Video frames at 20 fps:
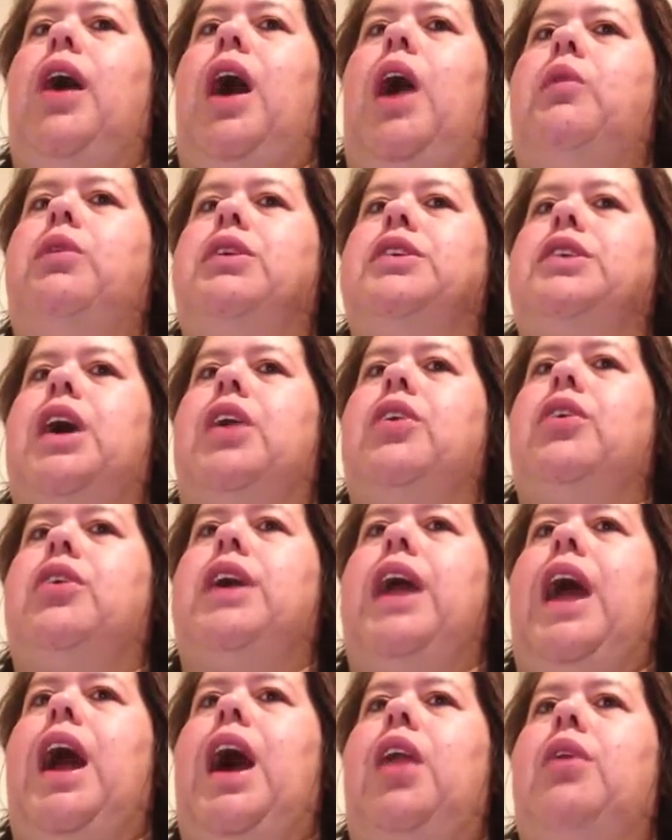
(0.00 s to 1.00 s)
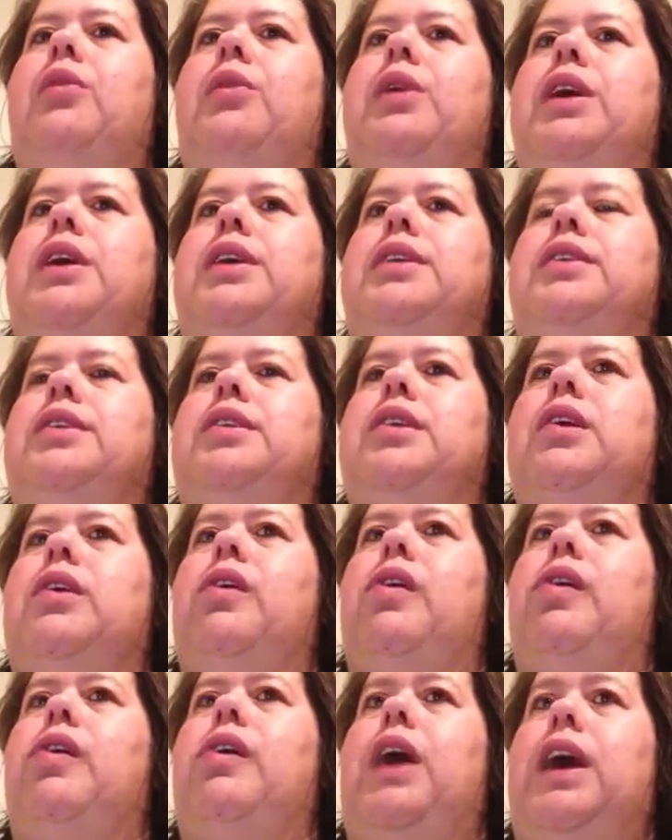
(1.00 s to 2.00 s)
I was under calories.
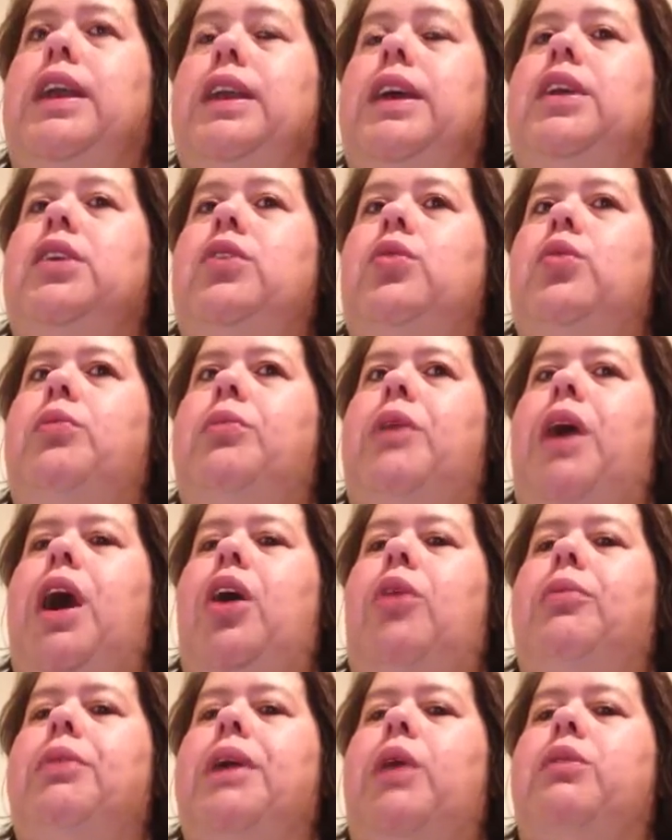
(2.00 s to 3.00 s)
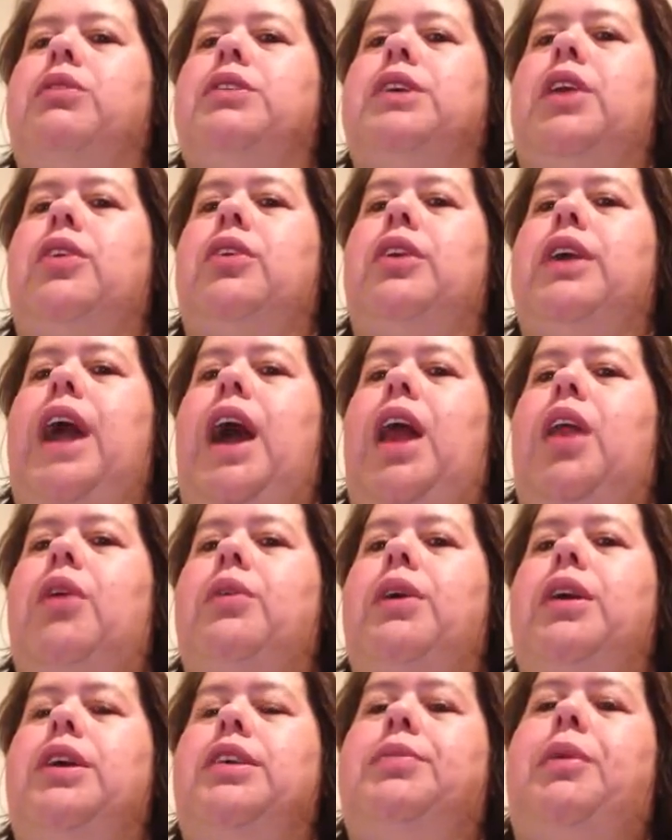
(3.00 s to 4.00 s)
I did do a mile, but I was under
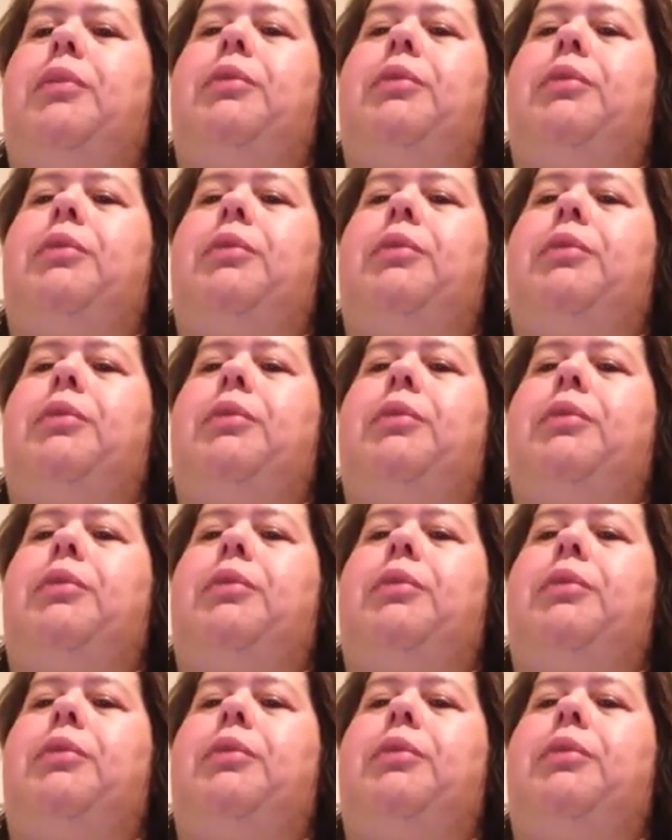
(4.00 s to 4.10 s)
calories.